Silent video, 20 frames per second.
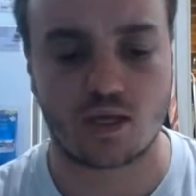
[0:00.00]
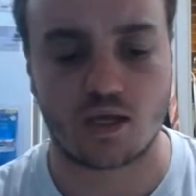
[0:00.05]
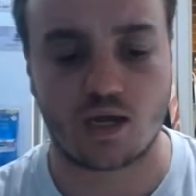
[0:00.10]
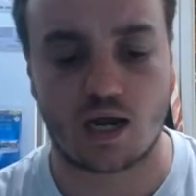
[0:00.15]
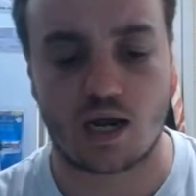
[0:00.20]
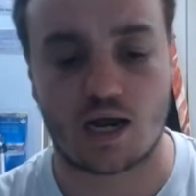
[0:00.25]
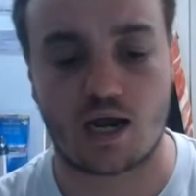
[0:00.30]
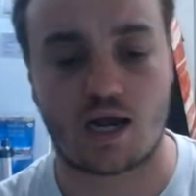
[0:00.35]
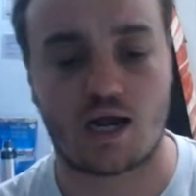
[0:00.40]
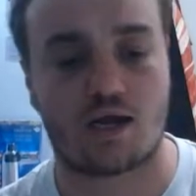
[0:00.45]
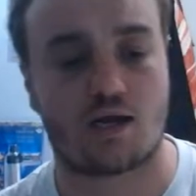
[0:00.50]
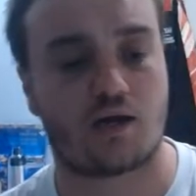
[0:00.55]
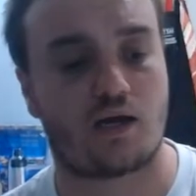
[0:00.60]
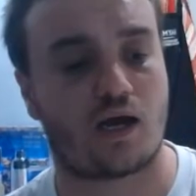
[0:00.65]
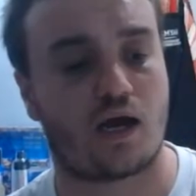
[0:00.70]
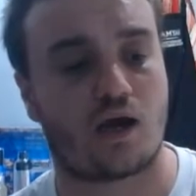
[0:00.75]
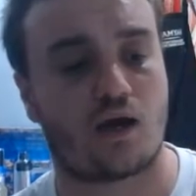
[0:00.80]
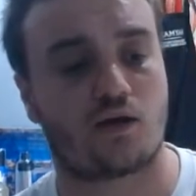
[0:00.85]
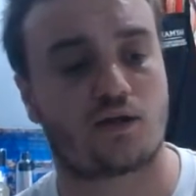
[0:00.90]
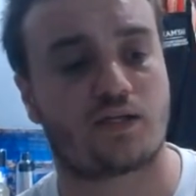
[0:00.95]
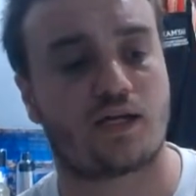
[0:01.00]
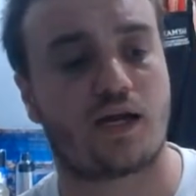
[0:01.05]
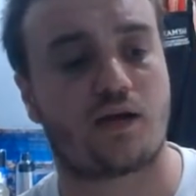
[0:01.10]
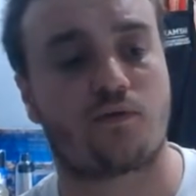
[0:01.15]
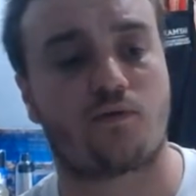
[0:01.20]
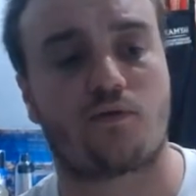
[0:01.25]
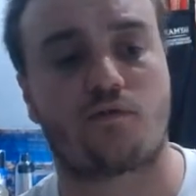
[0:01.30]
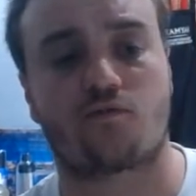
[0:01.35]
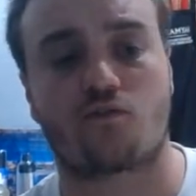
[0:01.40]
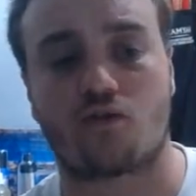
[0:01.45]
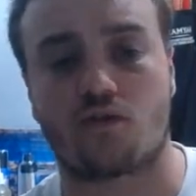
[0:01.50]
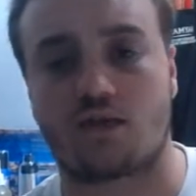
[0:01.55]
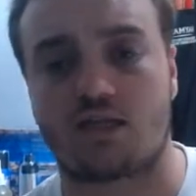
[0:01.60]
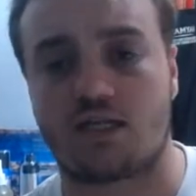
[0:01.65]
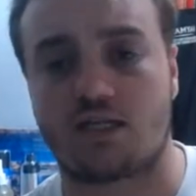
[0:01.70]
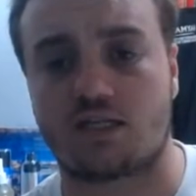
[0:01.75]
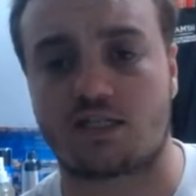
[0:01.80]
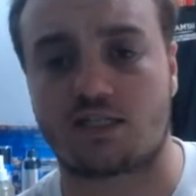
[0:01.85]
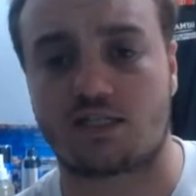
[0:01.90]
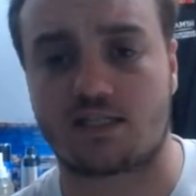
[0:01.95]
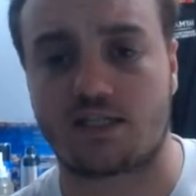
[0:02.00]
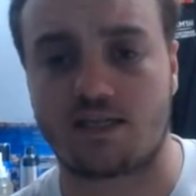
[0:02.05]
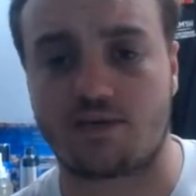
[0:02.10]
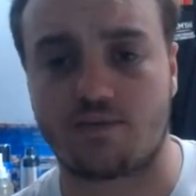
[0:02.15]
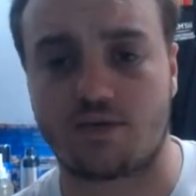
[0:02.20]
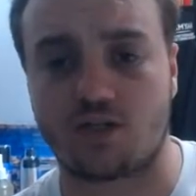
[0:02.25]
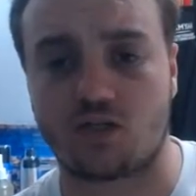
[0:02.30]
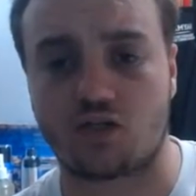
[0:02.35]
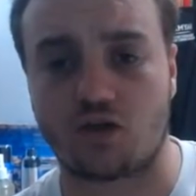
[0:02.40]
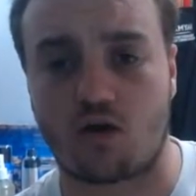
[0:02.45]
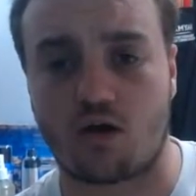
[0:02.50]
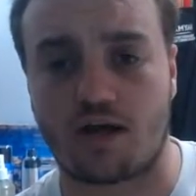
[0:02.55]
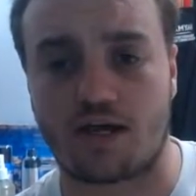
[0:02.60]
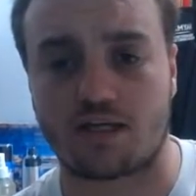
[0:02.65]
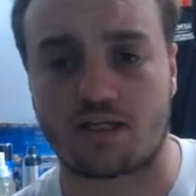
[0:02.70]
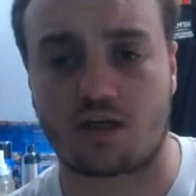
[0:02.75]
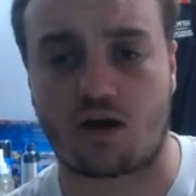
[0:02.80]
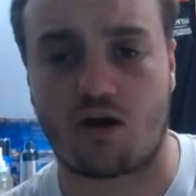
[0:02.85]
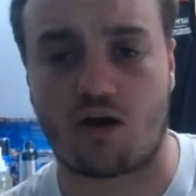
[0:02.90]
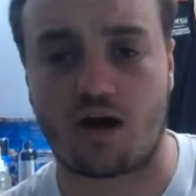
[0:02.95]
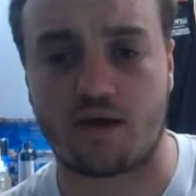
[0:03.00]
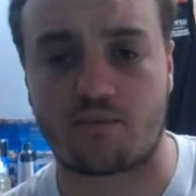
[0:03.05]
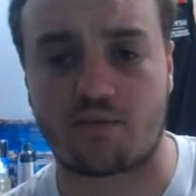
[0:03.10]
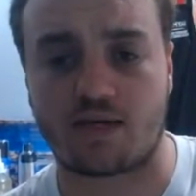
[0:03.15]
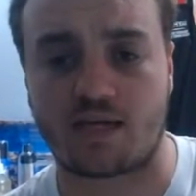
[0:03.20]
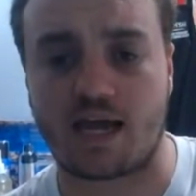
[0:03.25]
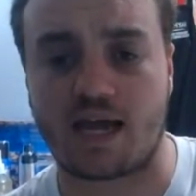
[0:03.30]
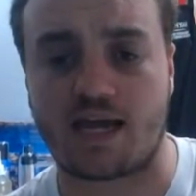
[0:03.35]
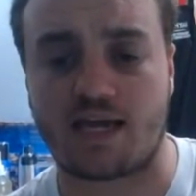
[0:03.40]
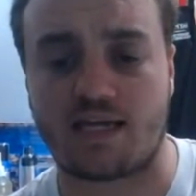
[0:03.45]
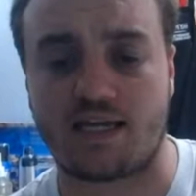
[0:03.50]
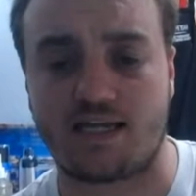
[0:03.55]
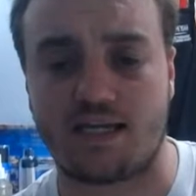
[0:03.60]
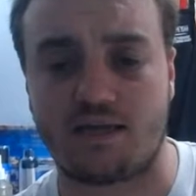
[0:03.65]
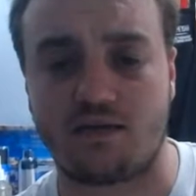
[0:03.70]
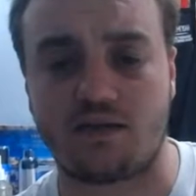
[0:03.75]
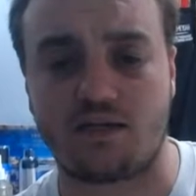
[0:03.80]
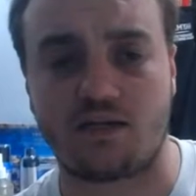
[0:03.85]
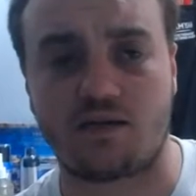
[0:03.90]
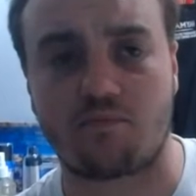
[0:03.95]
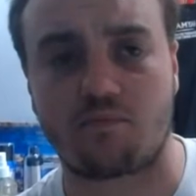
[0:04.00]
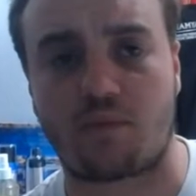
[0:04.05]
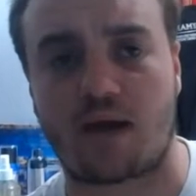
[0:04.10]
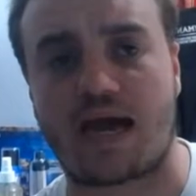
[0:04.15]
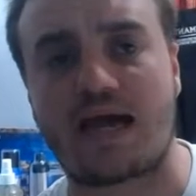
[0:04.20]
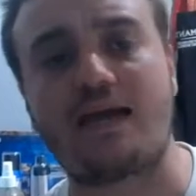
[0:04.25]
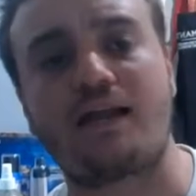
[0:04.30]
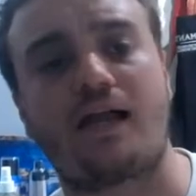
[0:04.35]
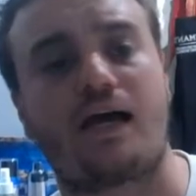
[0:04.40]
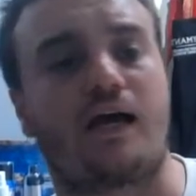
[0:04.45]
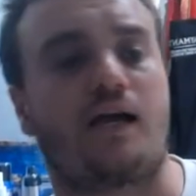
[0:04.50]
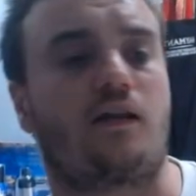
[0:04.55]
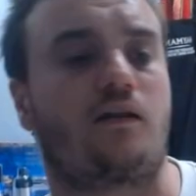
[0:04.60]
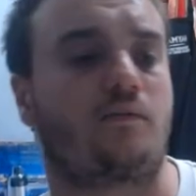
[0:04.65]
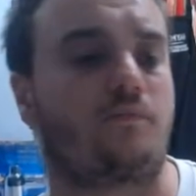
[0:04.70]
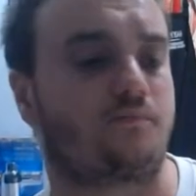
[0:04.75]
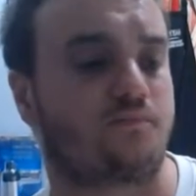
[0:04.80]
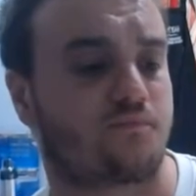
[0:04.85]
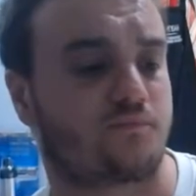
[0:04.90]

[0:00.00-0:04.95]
And today I've got the Sleeping Giant IPA Indian Pale Ale.